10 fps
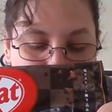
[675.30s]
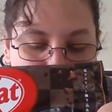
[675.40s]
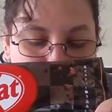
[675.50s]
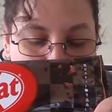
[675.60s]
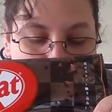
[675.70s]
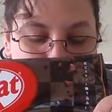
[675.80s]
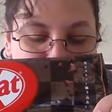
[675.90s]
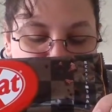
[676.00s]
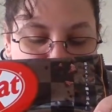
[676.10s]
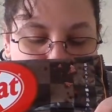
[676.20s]
of course.
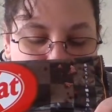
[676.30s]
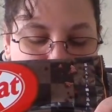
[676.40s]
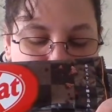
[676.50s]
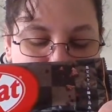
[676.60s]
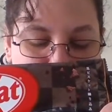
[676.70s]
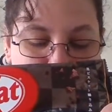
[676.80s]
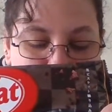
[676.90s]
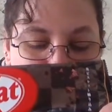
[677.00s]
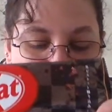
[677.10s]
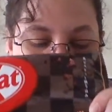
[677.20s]
Children can eat it